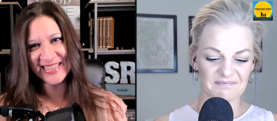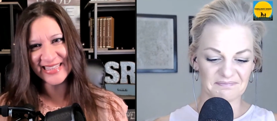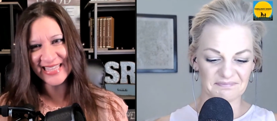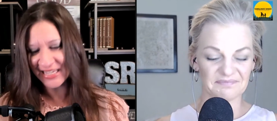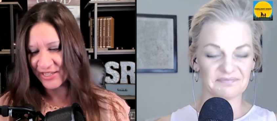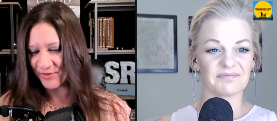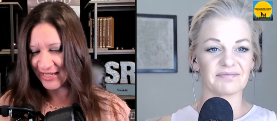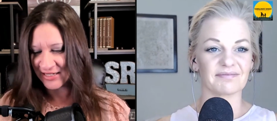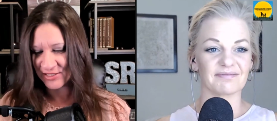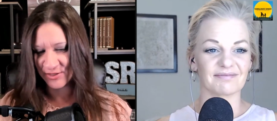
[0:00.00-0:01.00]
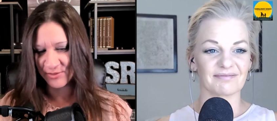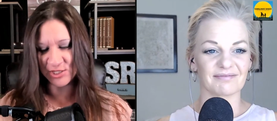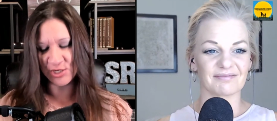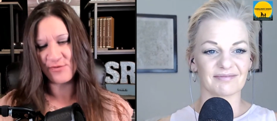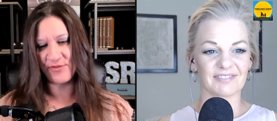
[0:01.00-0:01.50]
Speaker 1: thank you. It is so much
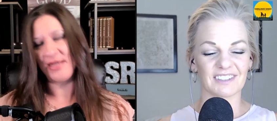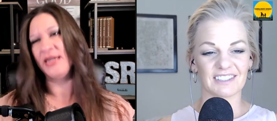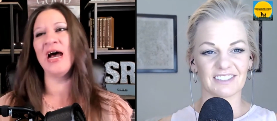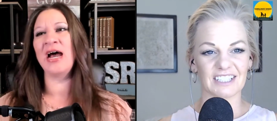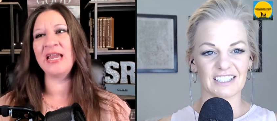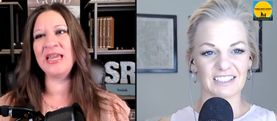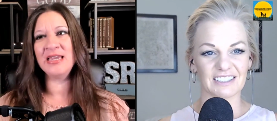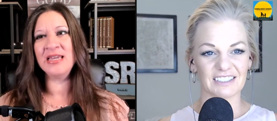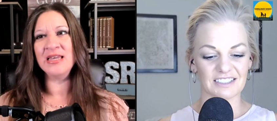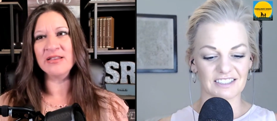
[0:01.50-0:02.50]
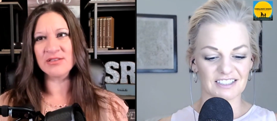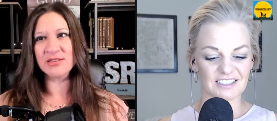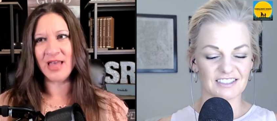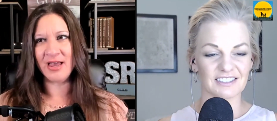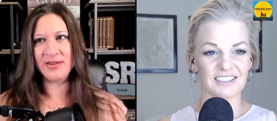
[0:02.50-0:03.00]
fun. I
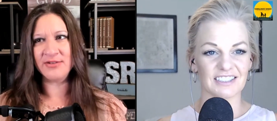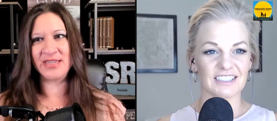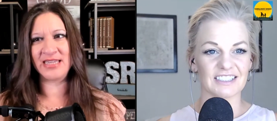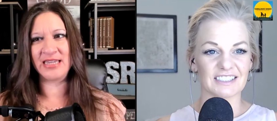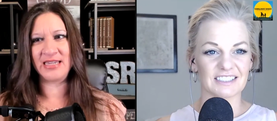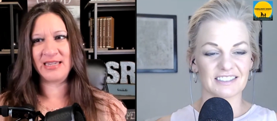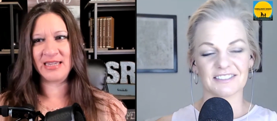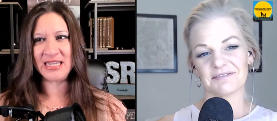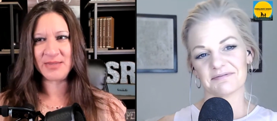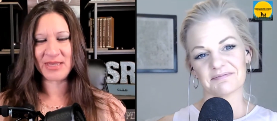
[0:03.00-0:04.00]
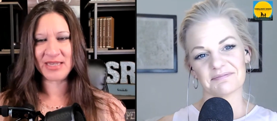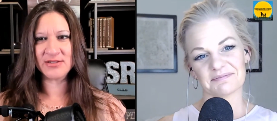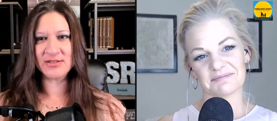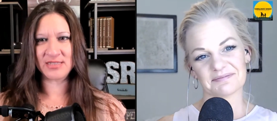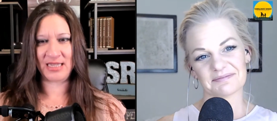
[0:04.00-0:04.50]
love getting
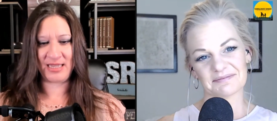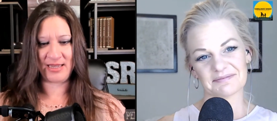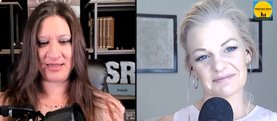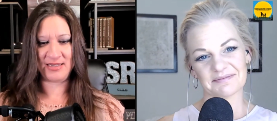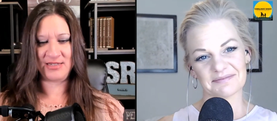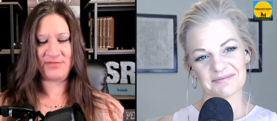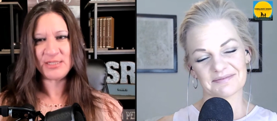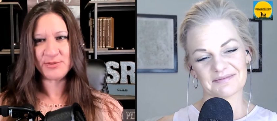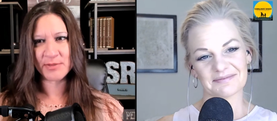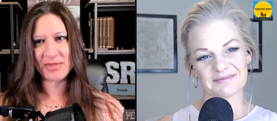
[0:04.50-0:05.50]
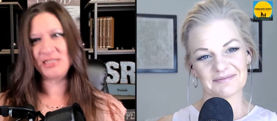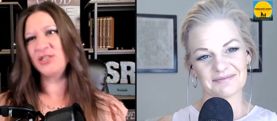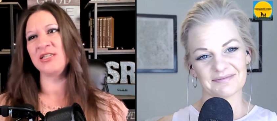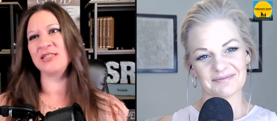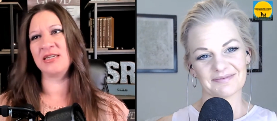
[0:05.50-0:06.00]
emails and Facebook
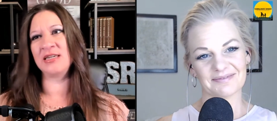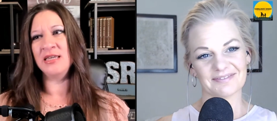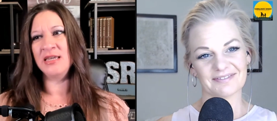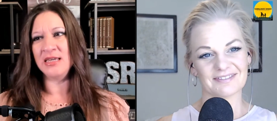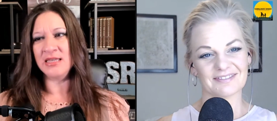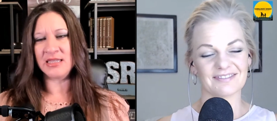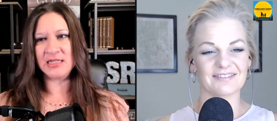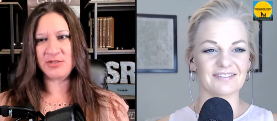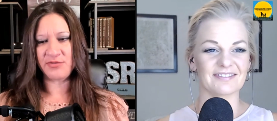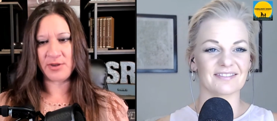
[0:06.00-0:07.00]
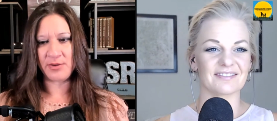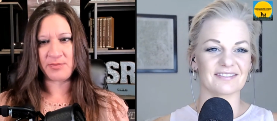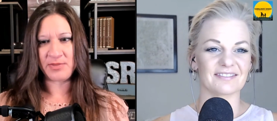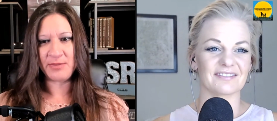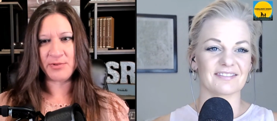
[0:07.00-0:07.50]
messages and things from
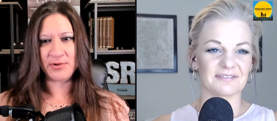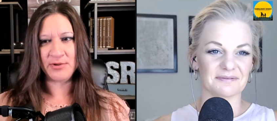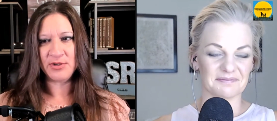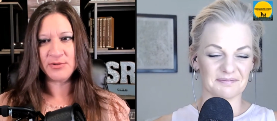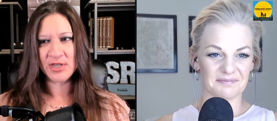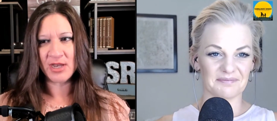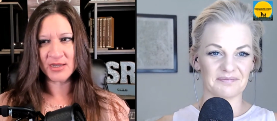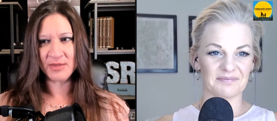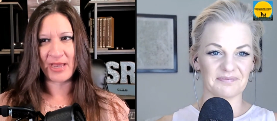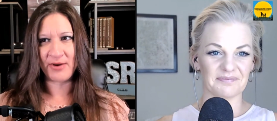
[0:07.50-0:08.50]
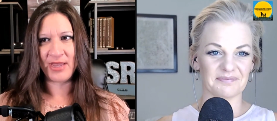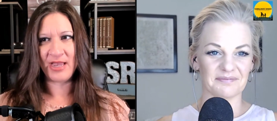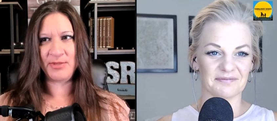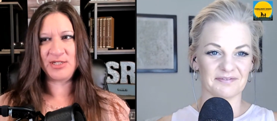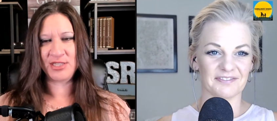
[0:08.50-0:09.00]
people who talk about how
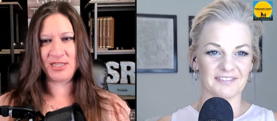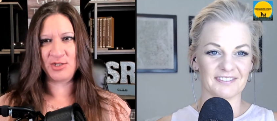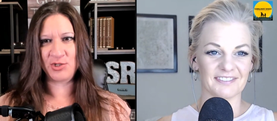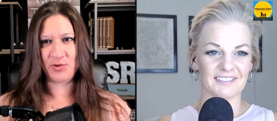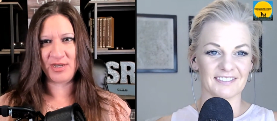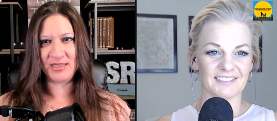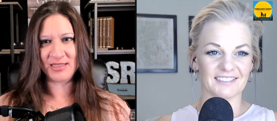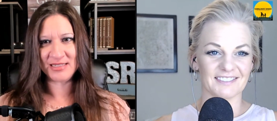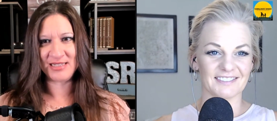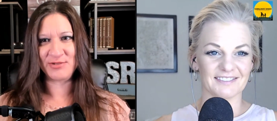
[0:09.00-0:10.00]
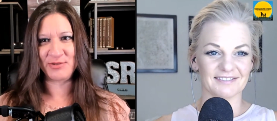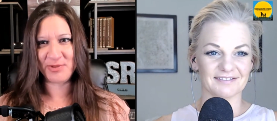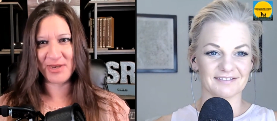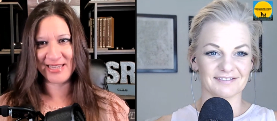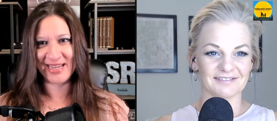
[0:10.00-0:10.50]
much they enjoy listening to us
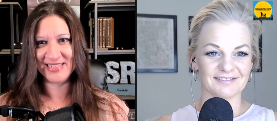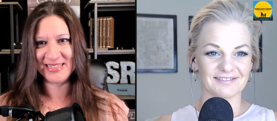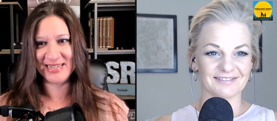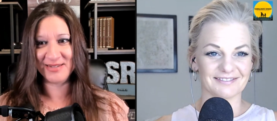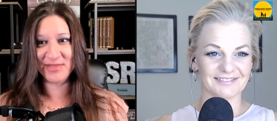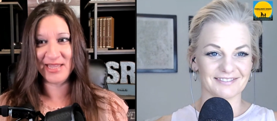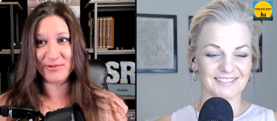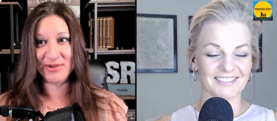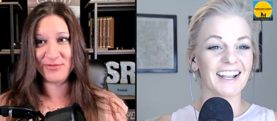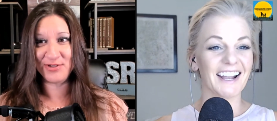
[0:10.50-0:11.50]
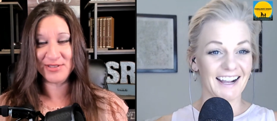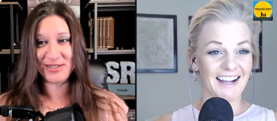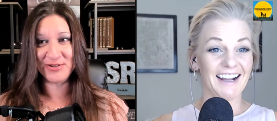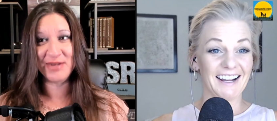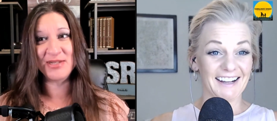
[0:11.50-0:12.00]
podcast. And I'm like, well, if you only
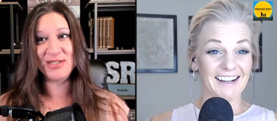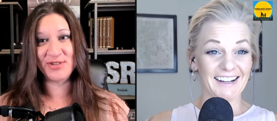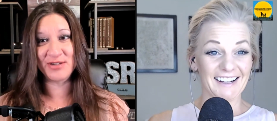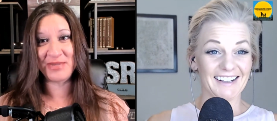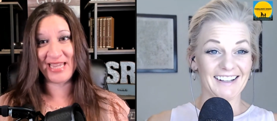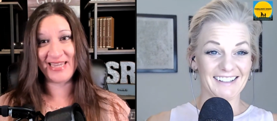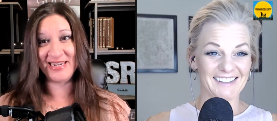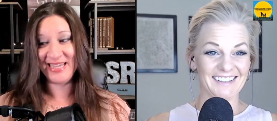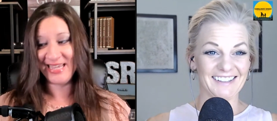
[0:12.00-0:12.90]
knew how much fun we had